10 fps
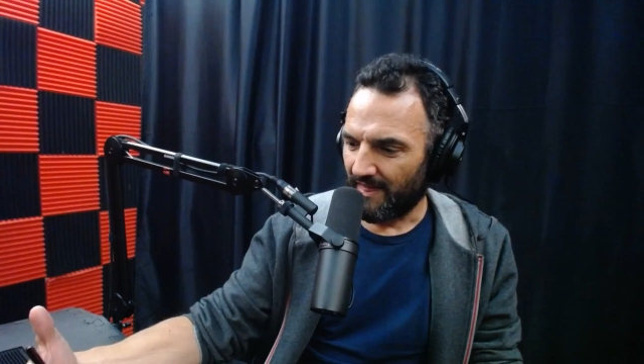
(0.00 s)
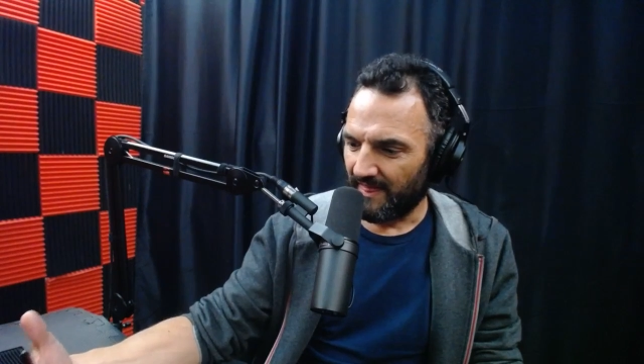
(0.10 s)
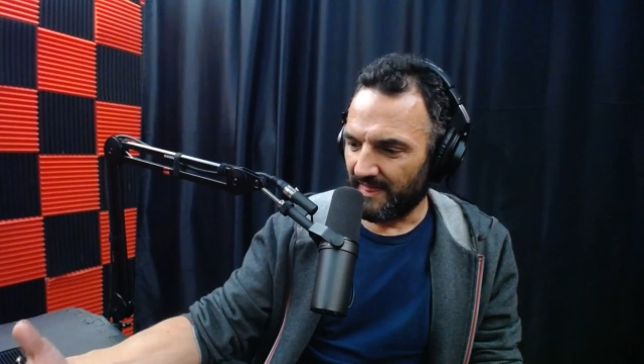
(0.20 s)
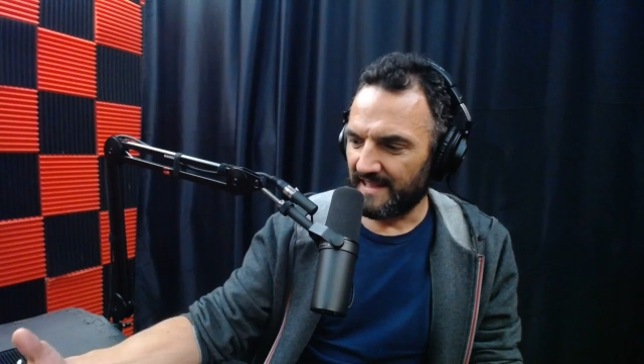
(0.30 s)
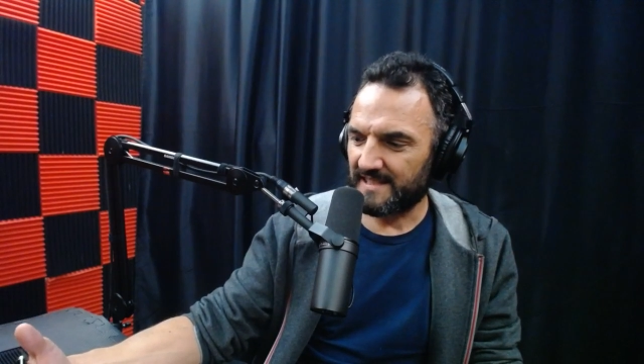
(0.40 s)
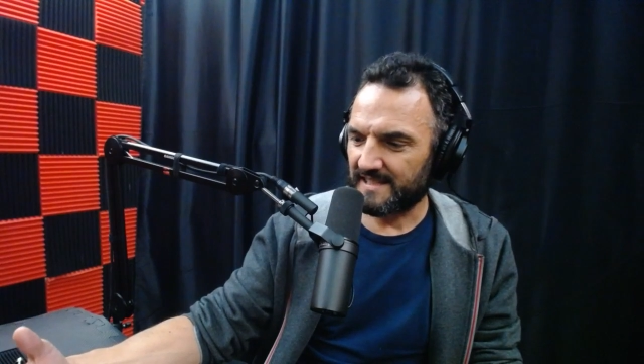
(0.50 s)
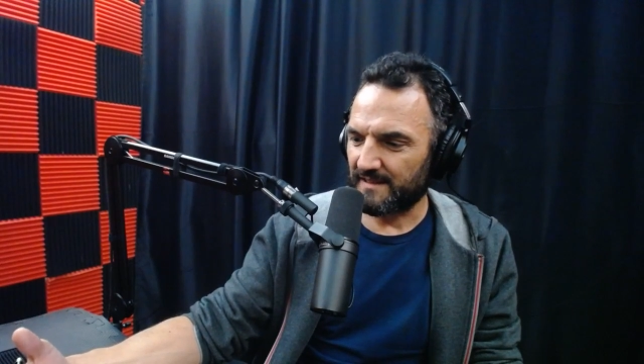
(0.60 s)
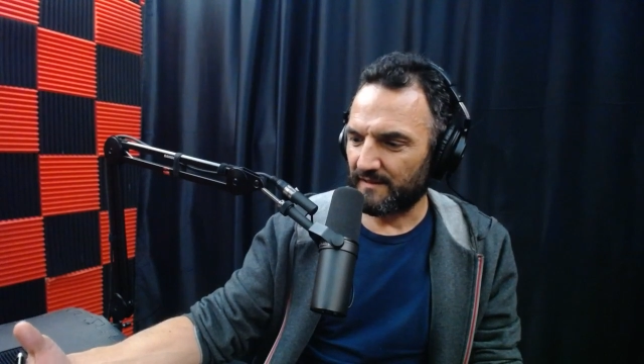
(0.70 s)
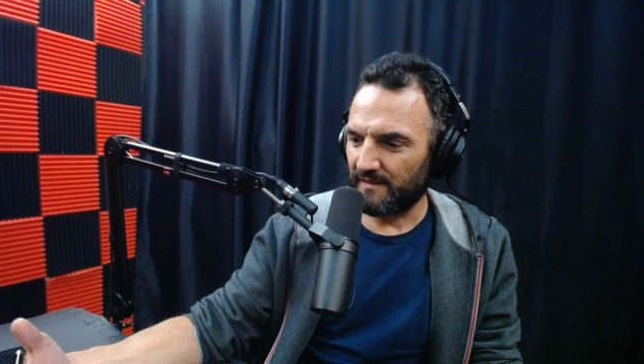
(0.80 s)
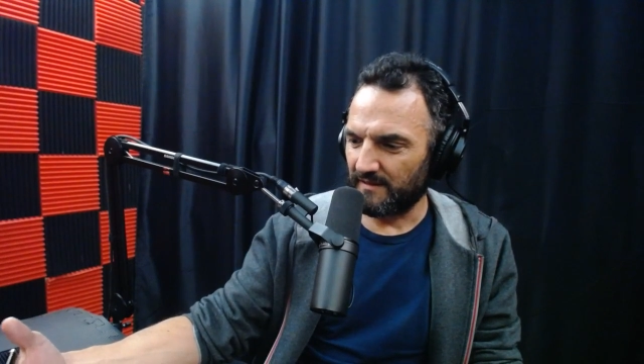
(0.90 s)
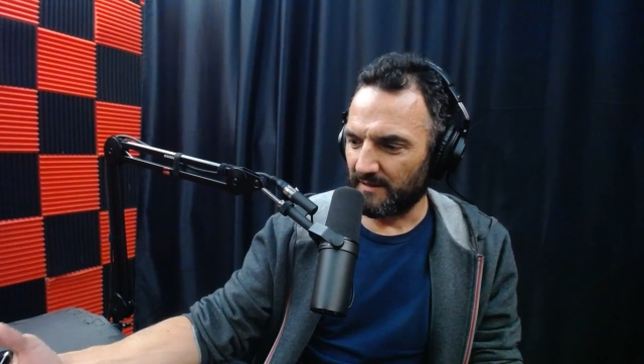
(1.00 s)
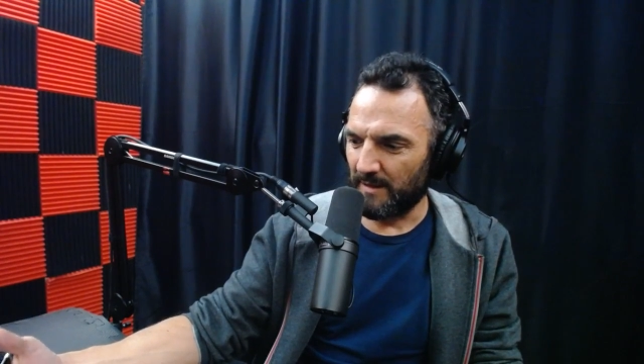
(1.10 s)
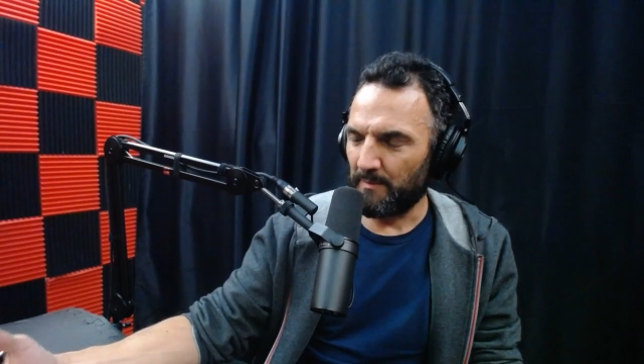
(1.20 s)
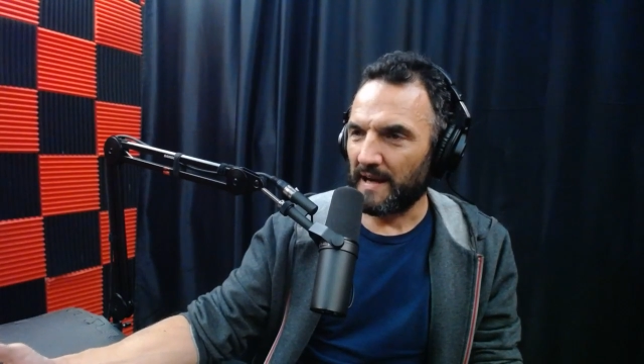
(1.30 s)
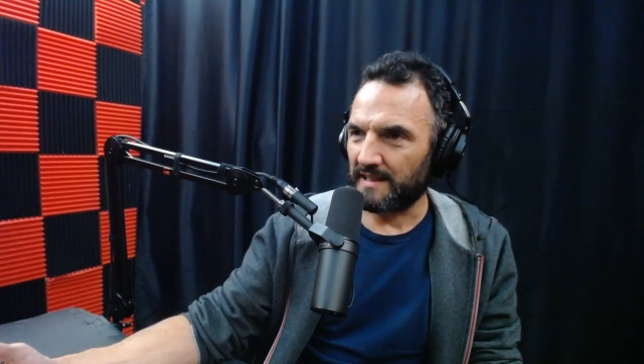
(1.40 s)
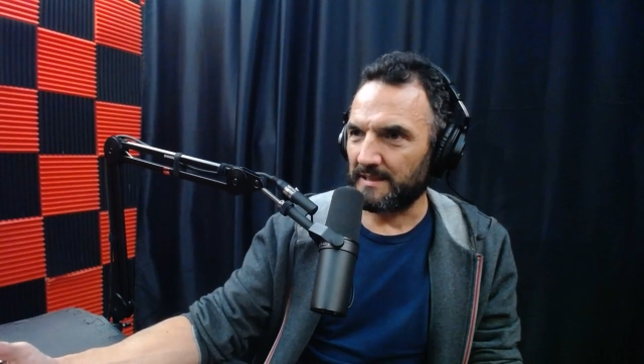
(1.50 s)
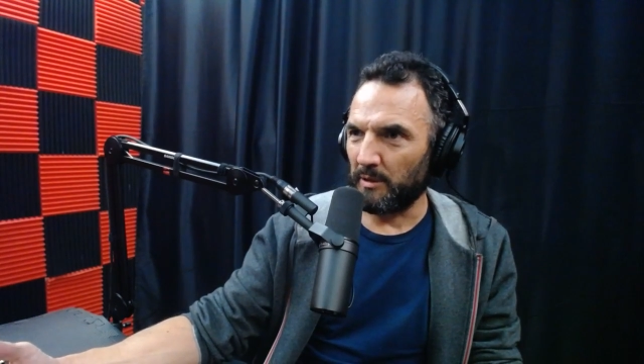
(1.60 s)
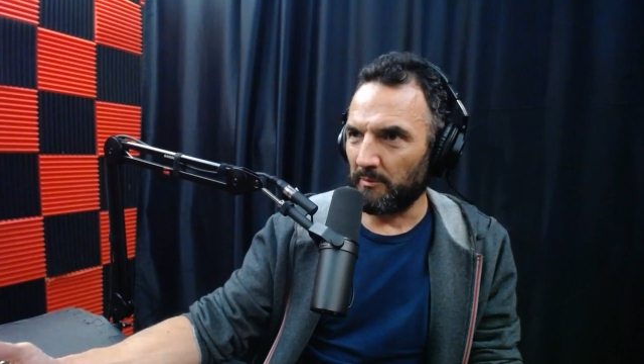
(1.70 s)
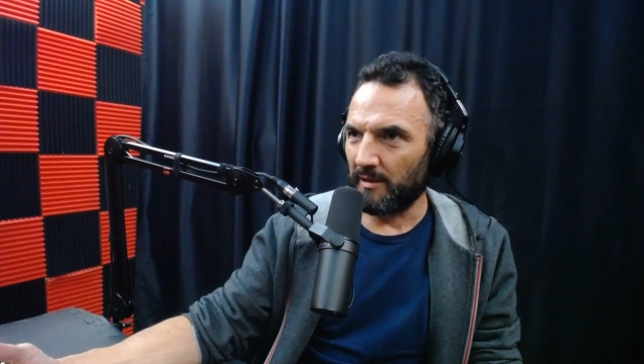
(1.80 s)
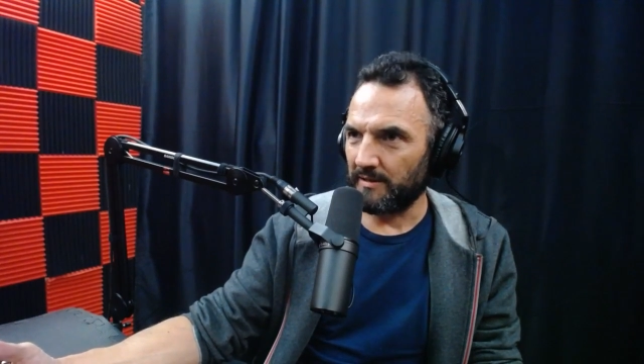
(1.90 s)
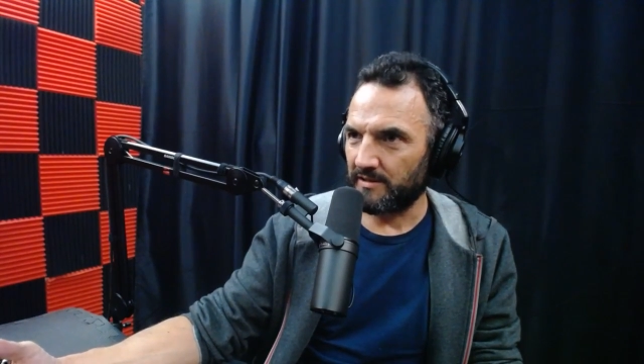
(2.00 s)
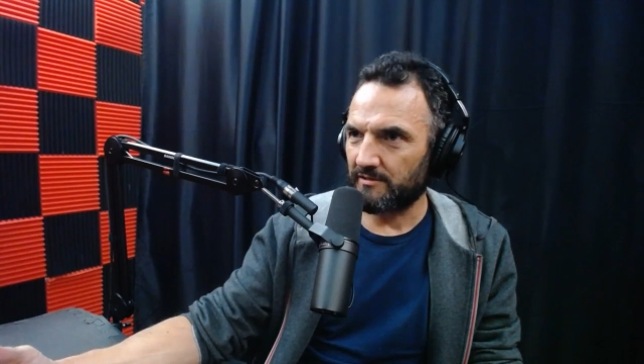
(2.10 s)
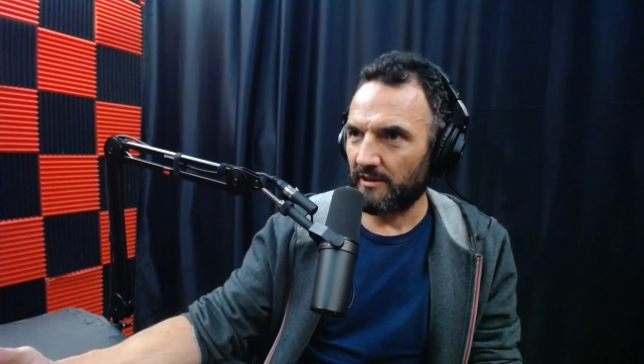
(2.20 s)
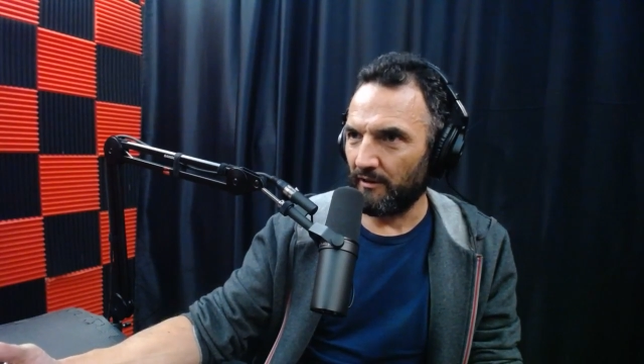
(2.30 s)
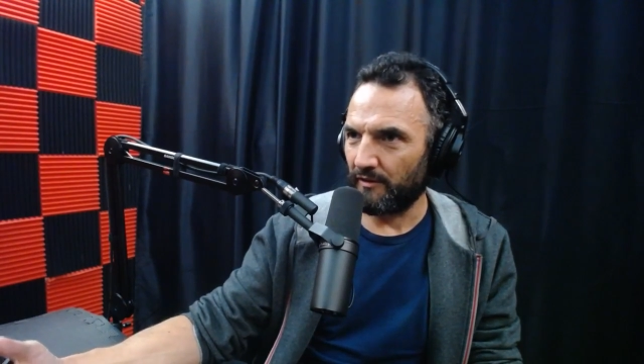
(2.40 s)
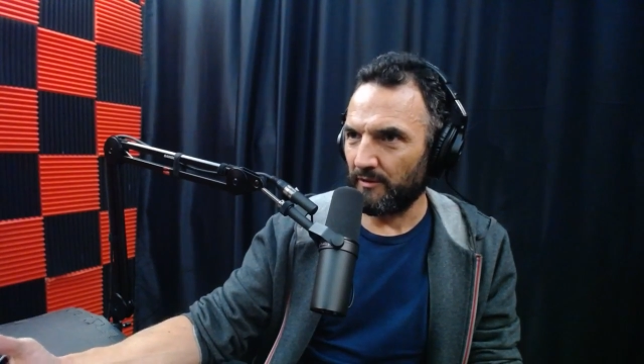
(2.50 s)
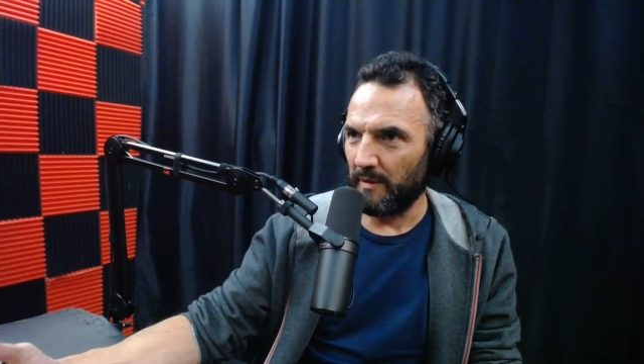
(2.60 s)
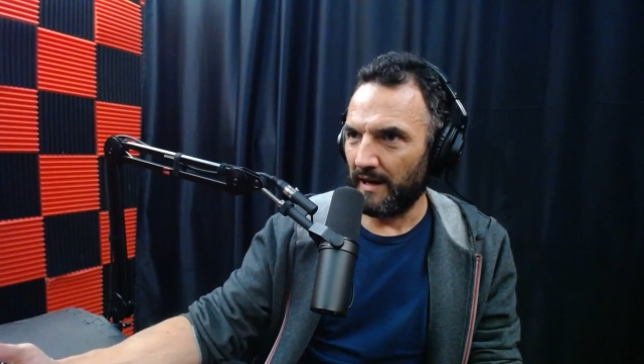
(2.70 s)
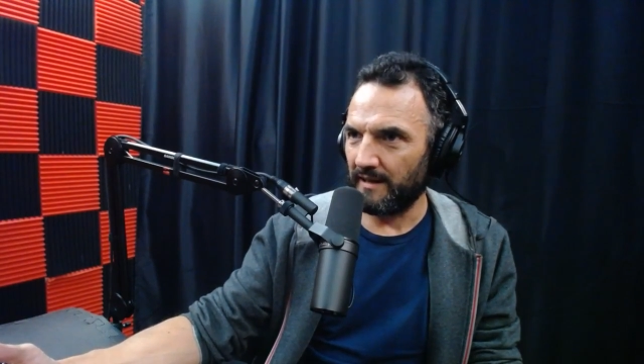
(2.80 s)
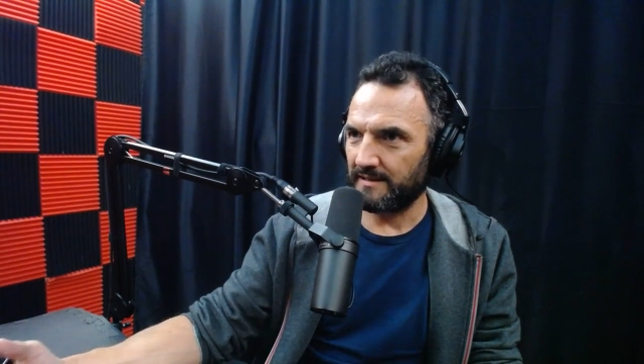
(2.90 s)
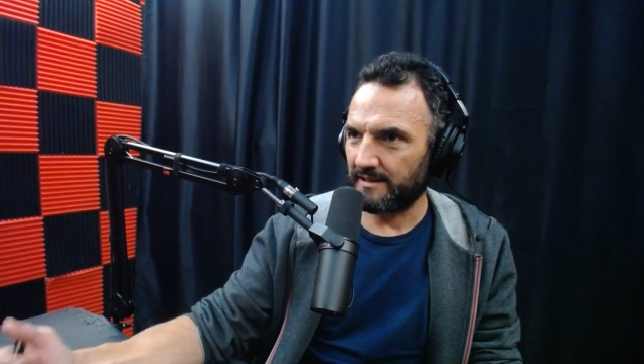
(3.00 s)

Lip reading: this impacts the bottom line straight off the bat. So,